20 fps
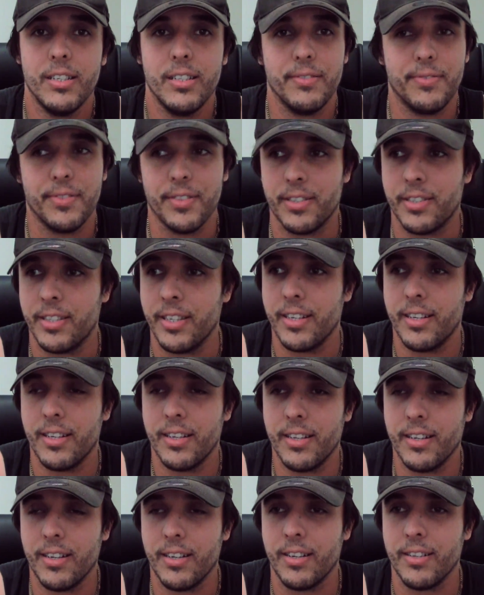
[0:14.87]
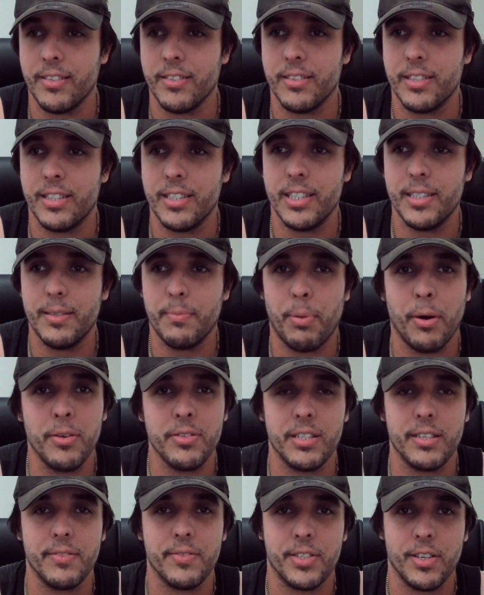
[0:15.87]
If you sit on the
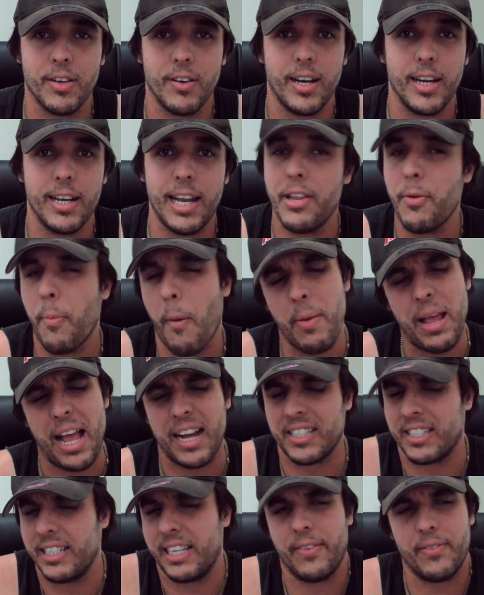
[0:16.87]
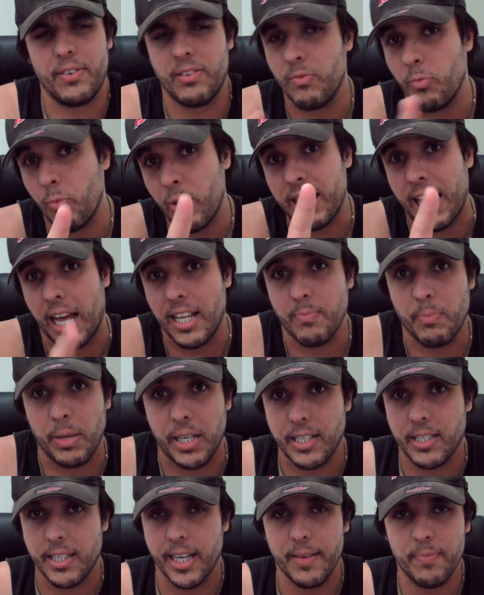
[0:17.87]
positive side, and you probably actually, even with that
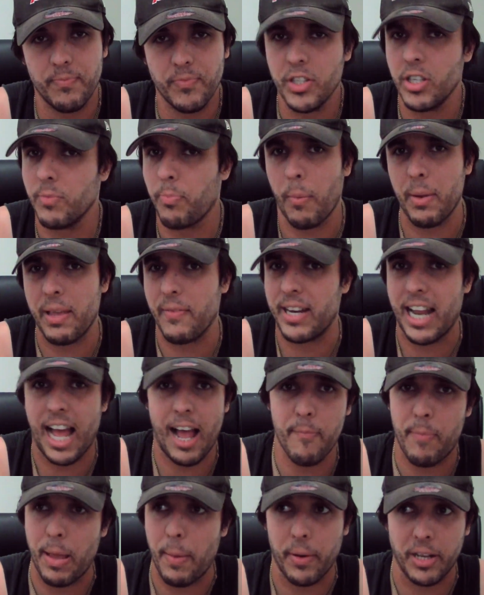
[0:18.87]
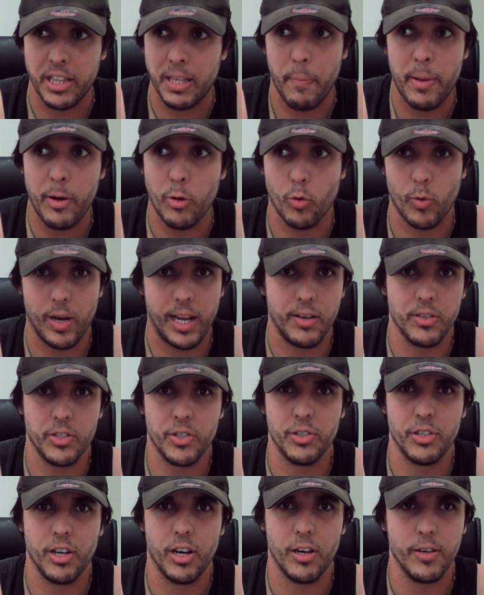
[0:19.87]
being said, you'll probably even have people in the middle ground
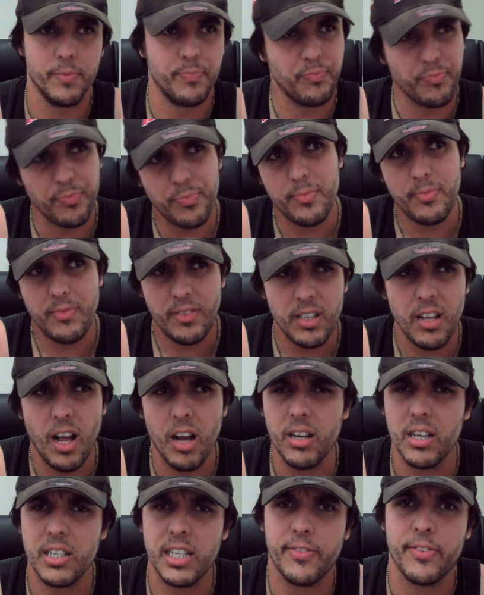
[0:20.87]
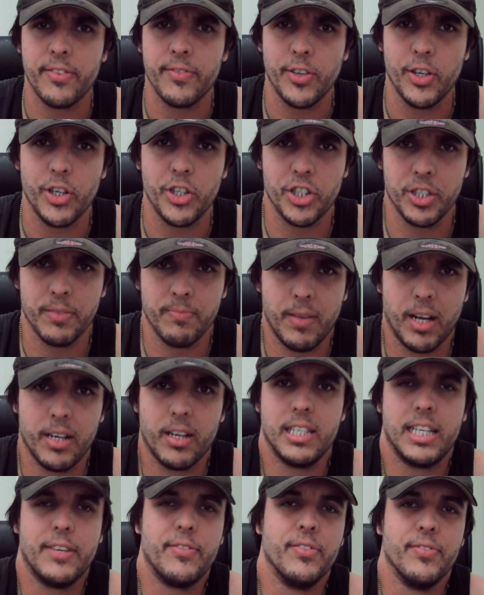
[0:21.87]
who go, I've got a different version, I've
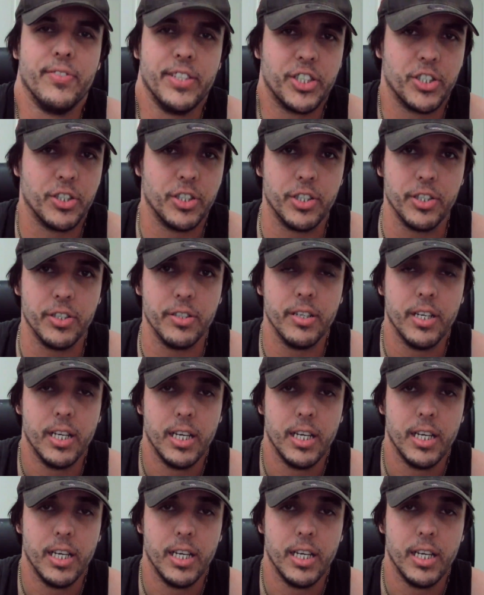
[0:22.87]
got a different vision to you.